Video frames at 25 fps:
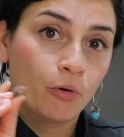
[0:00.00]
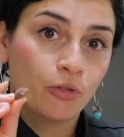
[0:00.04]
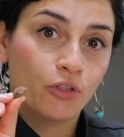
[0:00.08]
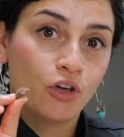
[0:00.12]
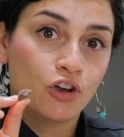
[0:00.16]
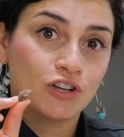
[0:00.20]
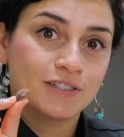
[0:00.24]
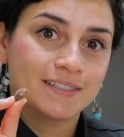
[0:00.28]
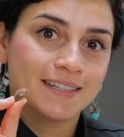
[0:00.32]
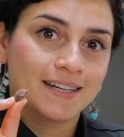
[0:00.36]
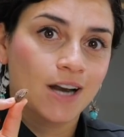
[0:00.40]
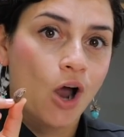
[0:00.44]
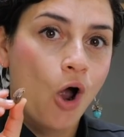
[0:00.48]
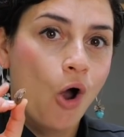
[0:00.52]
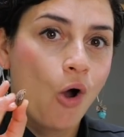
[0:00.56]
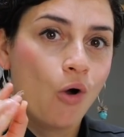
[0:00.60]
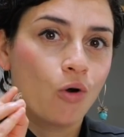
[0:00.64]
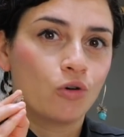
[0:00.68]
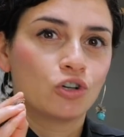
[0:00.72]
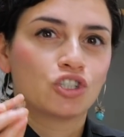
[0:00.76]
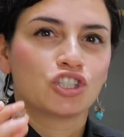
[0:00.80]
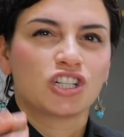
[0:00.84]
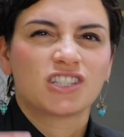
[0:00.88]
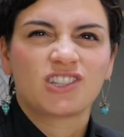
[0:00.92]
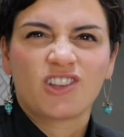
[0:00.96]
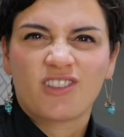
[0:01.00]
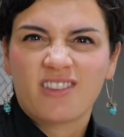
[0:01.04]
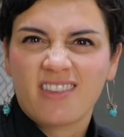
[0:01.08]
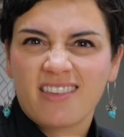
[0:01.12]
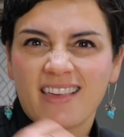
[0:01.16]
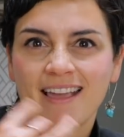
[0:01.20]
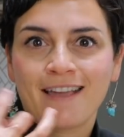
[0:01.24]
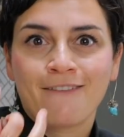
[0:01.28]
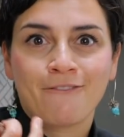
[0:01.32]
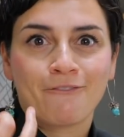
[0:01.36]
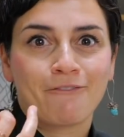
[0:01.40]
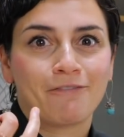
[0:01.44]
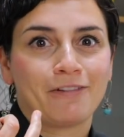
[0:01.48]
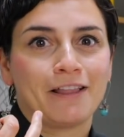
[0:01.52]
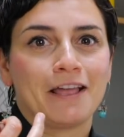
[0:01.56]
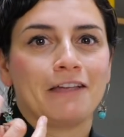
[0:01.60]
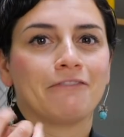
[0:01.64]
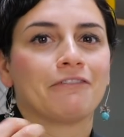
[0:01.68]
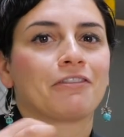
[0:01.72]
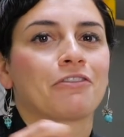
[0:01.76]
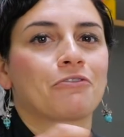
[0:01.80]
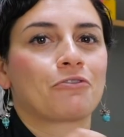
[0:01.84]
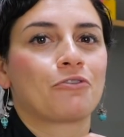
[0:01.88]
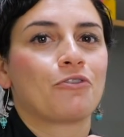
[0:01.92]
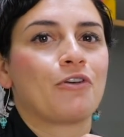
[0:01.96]
to put those in whole just so that they can
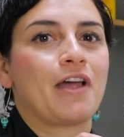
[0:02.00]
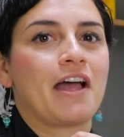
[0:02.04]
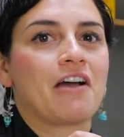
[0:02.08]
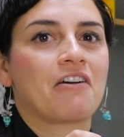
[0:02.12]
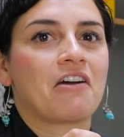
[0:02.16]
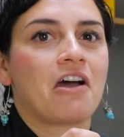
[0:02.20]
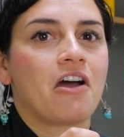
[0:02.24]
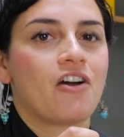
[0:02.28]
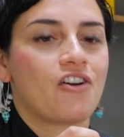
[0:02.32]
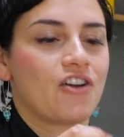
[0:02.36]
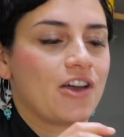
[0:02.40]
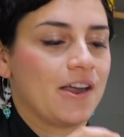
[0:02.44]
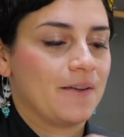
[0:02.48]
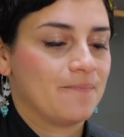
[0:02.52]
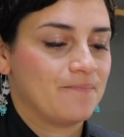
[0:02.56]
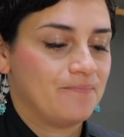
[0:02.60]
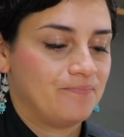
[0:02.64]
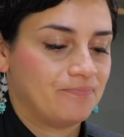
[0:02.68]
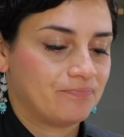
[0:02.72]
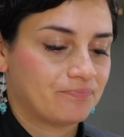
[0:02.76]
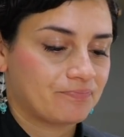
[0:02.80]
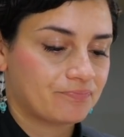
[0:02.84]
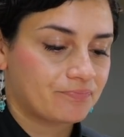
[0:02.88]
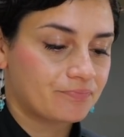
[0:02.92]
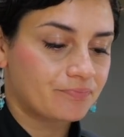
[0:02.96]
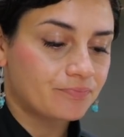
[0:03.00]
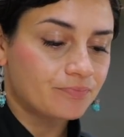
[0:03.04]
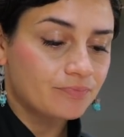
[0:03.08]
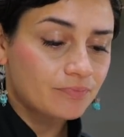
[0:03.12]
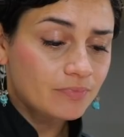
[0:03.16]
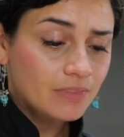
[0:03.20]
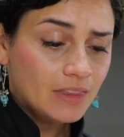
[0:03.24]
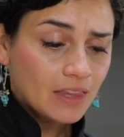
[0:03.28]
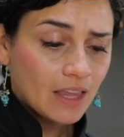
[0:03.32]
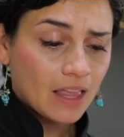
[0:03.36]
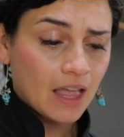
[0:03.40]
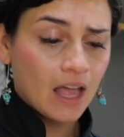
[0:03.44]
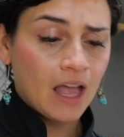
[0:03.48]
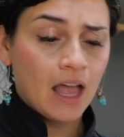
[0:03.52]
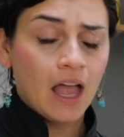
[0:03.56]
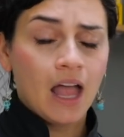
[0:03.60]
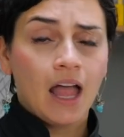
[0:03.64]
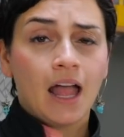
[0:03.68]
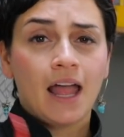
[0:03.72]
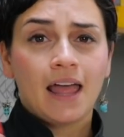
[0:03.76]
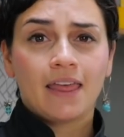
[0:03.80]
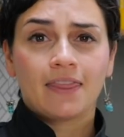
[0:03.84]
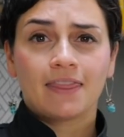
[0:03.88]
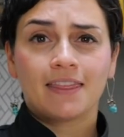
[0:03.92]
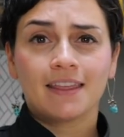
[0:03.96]
flavour through our curry.
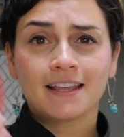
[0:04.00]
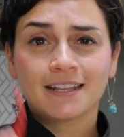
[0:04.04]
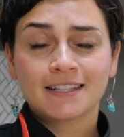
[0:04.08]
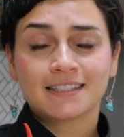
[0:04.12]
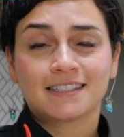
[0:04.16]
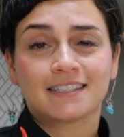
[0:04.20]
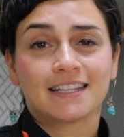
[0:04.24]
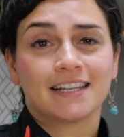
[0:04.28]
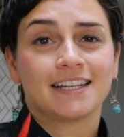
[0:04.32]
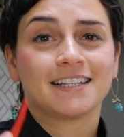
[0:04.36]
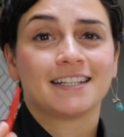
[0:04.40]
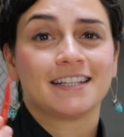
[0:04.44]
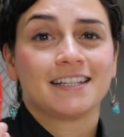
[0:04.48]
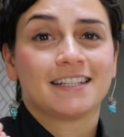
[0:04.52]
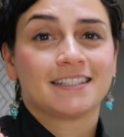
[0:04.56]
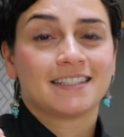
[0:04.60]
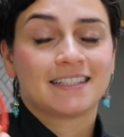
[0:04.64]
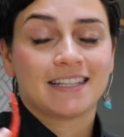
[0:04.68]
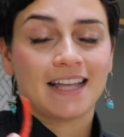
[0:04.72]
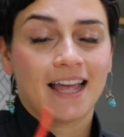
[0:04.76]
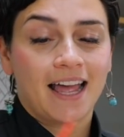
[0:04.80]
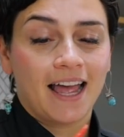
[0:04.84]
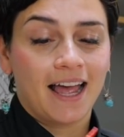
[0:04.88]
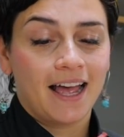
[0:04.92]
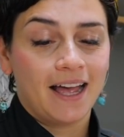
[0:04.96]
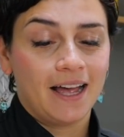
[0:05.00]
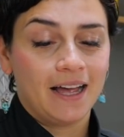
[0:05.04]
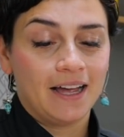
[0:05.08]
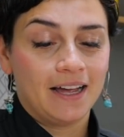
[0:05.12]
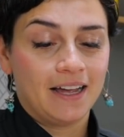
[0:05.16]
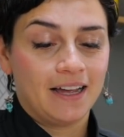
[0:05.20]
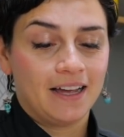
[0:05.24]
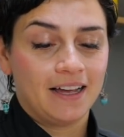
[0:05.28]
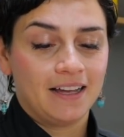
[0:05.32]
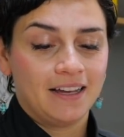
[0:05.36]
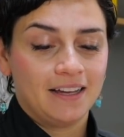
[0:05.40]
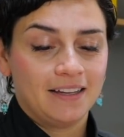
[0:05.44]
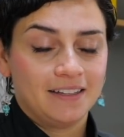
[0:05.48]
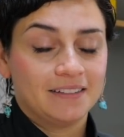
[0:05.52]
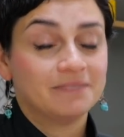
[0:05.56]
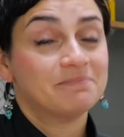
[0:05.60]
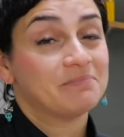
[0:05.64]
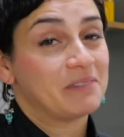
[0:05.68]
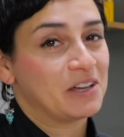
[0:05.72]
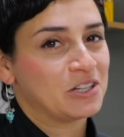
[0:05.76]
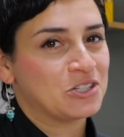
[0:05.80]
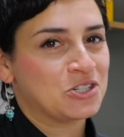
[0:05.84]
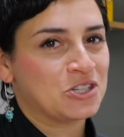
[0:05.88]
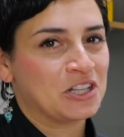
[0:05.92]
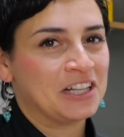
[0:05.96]
This is uh,
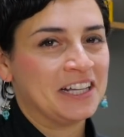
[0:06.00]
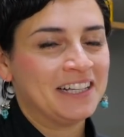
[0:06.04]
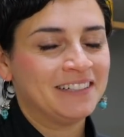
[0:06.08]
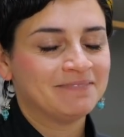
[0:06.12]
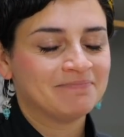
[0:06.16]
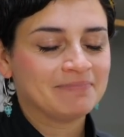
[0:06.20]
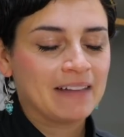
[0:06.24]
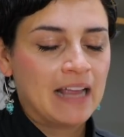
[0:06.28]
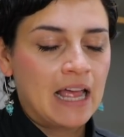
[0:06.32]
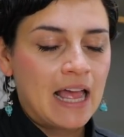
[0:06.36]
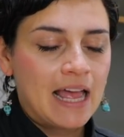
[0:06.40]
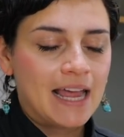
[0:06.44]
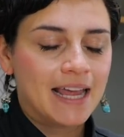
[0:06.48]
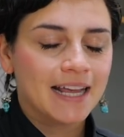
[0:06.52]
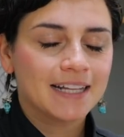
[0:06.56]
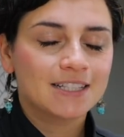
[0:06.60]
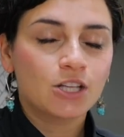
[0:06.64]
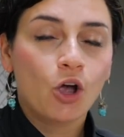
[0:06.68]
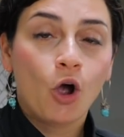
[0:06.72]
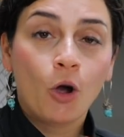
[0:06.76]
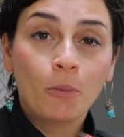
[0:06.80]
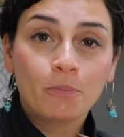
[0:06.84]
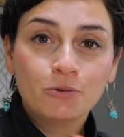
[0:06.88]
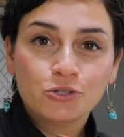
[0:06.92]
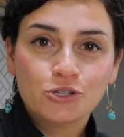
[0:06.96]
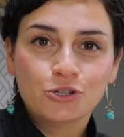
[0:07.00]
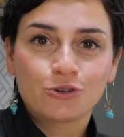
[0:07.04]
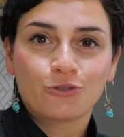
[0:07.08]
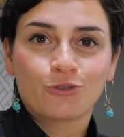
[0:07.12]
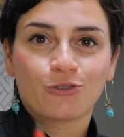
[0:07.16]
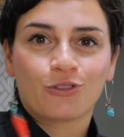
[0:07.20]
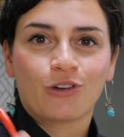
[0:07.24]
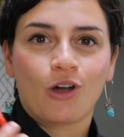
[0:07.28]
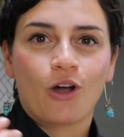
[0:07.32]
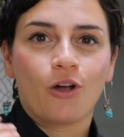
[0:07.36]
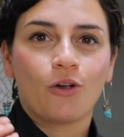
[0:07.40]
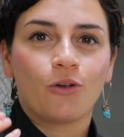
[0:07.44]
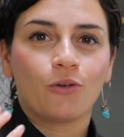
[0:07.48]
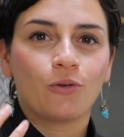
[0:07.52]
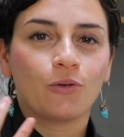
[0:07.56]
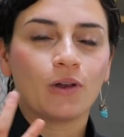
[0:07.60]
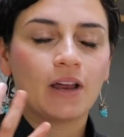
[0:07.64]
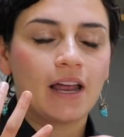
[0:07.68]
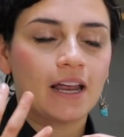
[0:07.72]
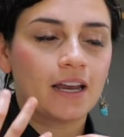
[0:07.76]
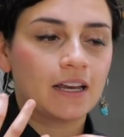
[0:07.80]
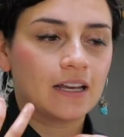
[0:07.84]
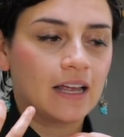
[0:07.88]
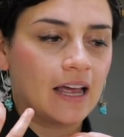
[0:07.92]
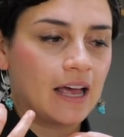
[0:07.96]
a chilli. It's optional though.
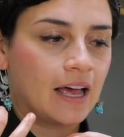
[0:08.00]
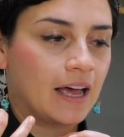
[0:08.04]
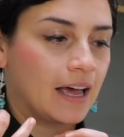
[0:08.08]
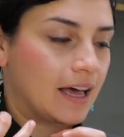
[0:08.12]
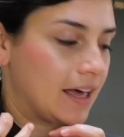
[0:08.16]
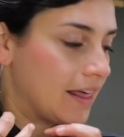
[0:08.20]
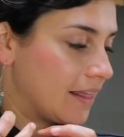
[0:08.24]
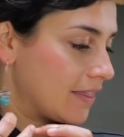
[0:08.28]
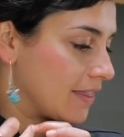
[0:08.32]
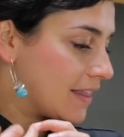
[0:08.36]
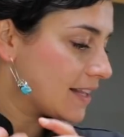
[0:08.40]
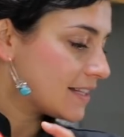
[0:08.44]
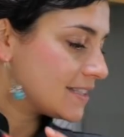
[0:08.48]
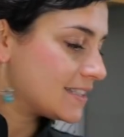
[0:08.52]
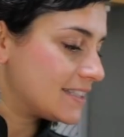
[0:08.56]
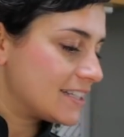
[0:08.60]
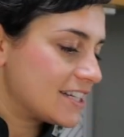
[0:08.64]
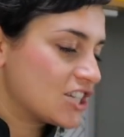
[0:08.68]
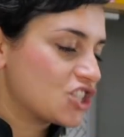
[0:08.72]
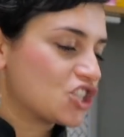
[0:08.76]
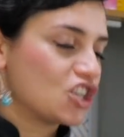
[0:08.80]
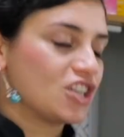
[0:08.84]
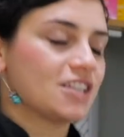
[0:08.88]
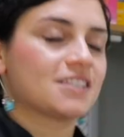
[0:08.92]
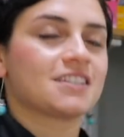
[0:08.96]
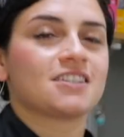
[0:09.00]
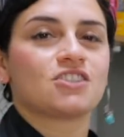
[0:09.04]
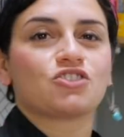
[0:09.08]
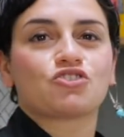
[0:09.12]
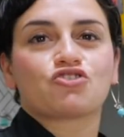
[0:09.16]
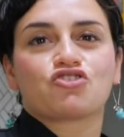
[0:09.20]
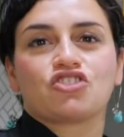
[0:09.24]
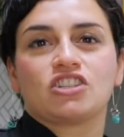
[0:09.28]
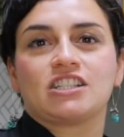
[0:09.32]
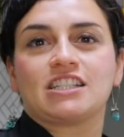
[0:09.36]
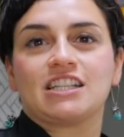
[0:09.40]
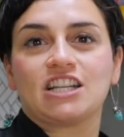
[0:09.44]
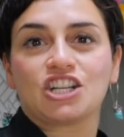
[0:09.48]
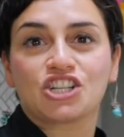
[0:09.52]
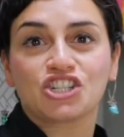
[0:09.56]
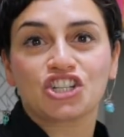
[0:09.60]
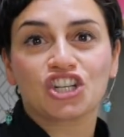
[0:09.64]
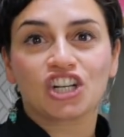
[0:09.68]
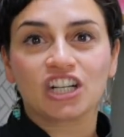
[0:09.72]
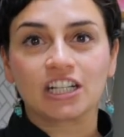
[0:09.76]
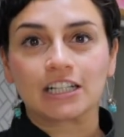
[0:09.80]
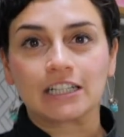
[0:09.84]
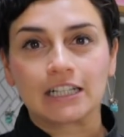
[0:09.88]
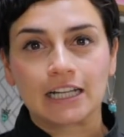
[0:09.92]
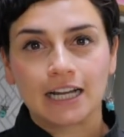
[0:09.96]
Uh, this dish isn't
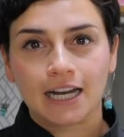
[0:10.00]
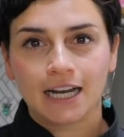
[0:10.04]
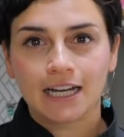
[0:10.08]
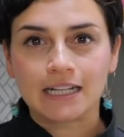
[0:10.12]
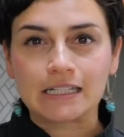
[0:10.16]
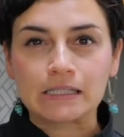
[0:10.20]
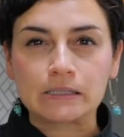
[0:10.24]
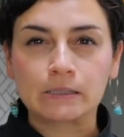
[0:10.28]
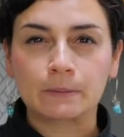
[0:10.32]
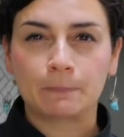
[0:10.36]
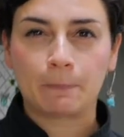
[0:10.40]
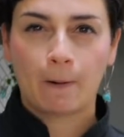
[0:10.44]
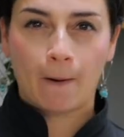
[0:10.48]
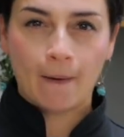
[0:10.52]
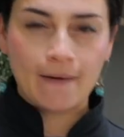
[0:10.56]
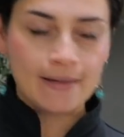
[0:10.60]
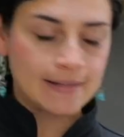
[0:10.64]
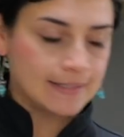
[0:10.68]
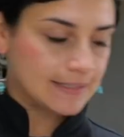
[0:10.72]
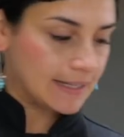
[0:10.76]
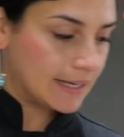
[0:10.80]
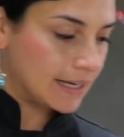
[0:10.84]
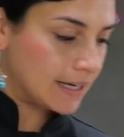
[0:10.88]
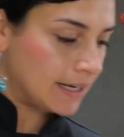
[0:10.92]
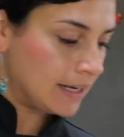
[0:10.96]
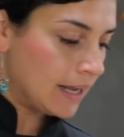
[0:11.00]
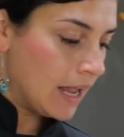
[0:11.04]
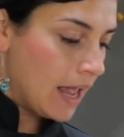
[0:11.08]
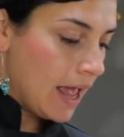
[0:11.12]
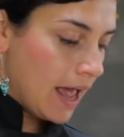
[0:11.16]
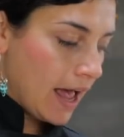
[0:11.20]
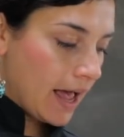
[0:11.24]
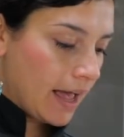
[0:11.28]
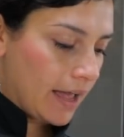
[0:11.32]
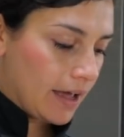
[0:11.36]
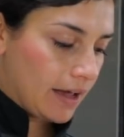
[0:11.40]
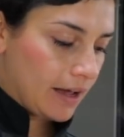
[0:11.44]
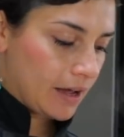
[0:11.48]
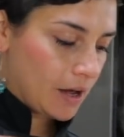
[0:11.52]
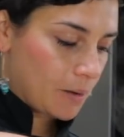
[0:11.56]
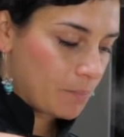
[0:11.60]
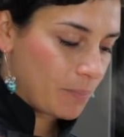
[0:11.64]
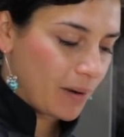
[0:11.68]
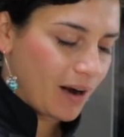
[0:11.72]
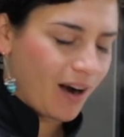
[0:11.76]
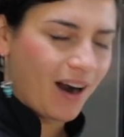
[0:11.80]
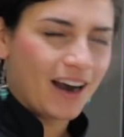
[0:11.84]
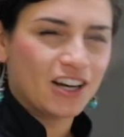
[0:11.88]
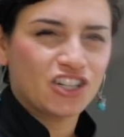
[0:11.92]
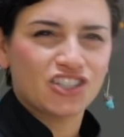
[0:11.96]
traditionally spicy, uh,
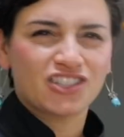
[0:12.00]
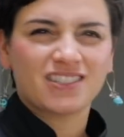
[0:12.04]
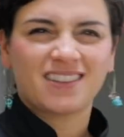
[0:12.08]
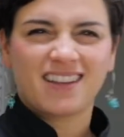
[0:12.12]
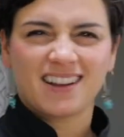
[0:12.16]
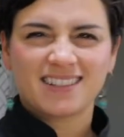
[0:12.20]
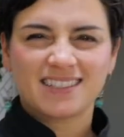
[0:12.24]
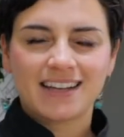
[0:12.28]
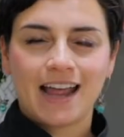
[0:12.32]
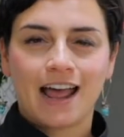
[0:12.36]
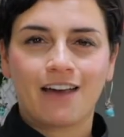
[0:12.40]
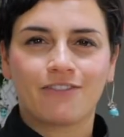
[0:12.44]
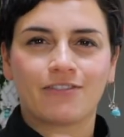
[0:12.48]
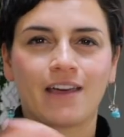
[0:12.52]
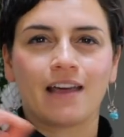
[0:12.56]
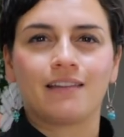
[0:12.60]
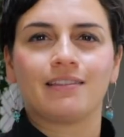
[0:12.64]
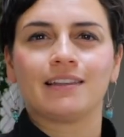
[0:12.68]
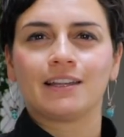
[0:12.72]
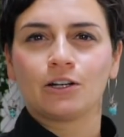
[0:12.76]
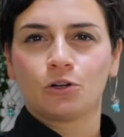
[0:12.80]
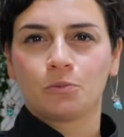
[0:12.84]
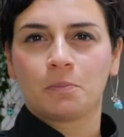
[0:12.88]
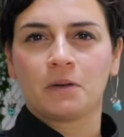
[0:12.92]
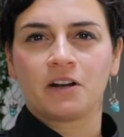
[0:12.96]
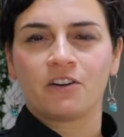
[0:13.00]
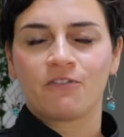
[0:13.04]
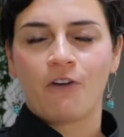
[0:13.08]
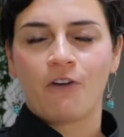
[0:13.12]
but I just like to have that little bit